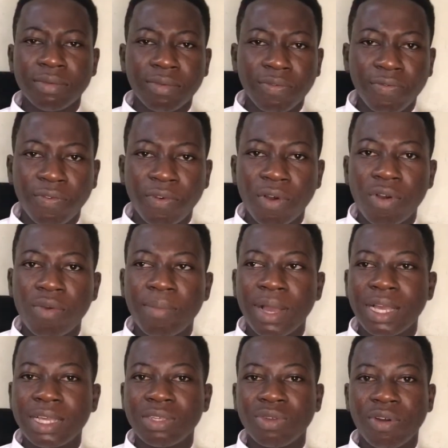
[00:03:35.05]
4
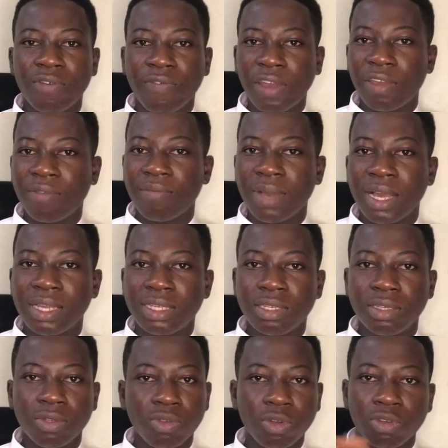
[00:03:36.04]
months or 5
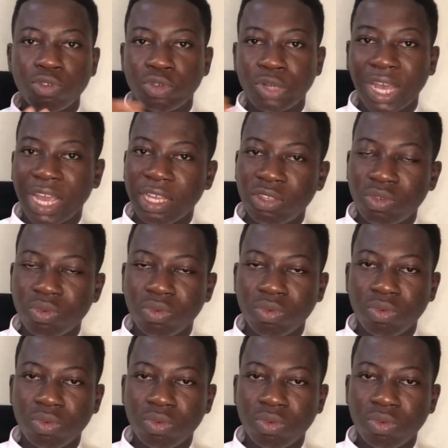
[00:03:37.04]
months, don't try to